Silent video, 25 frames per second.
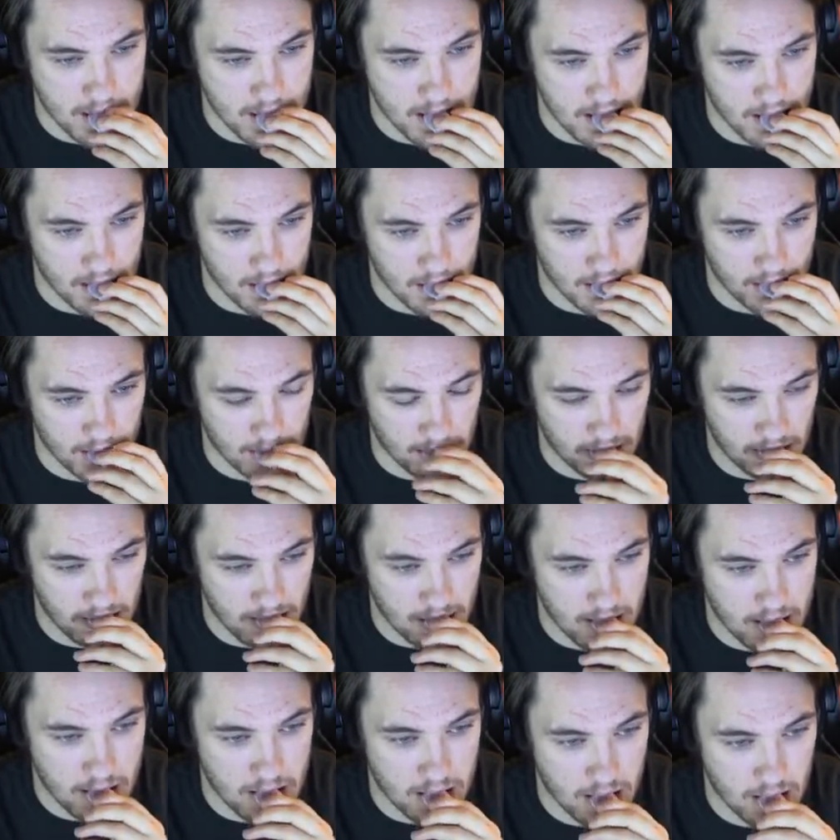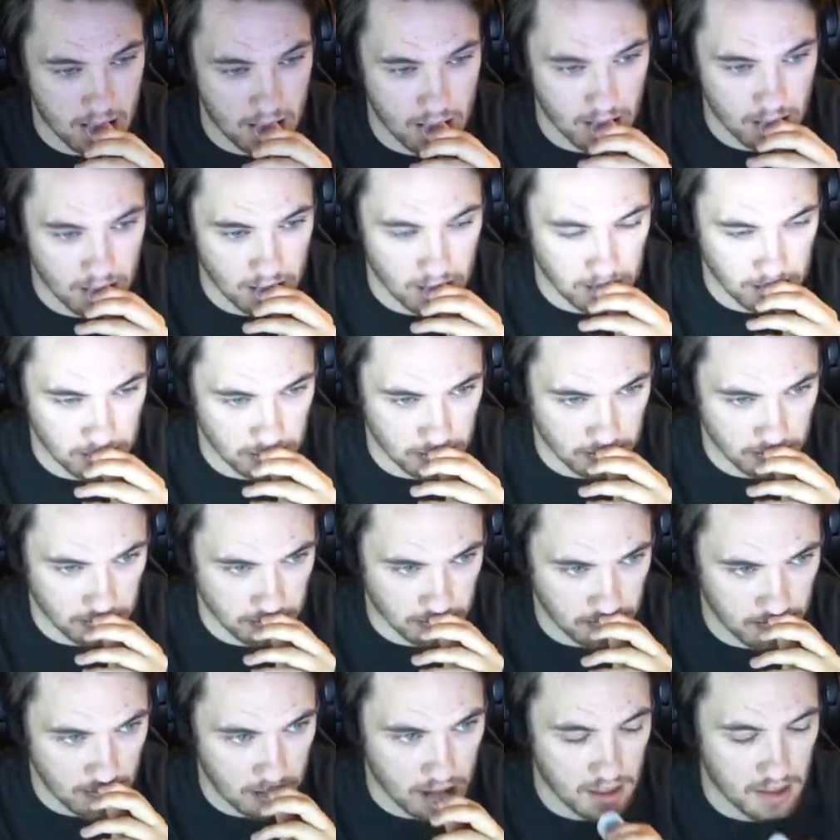
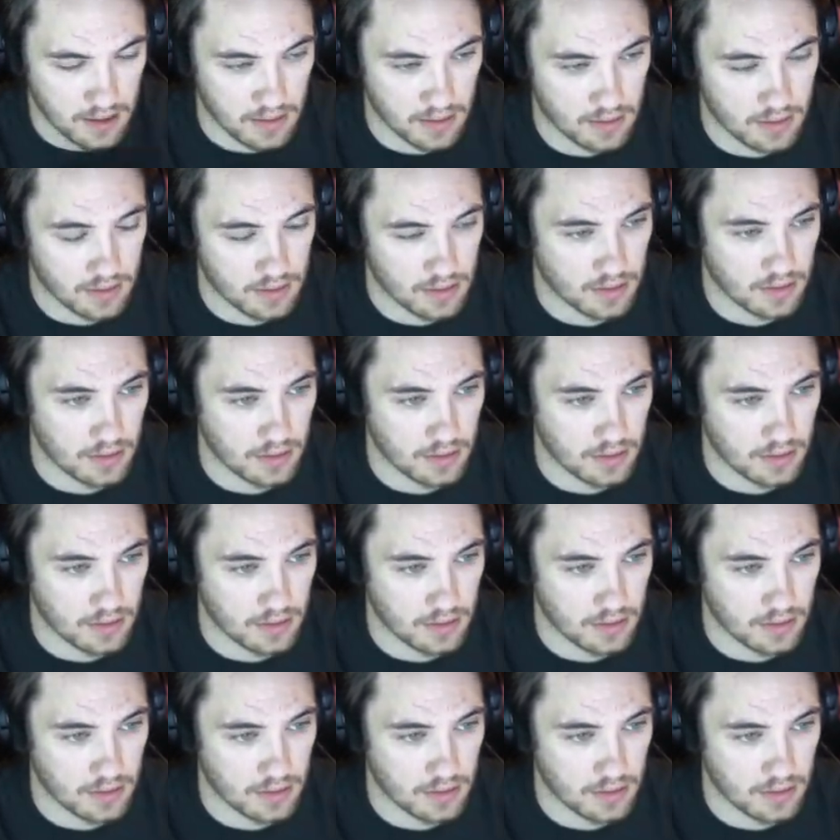(no one is talking)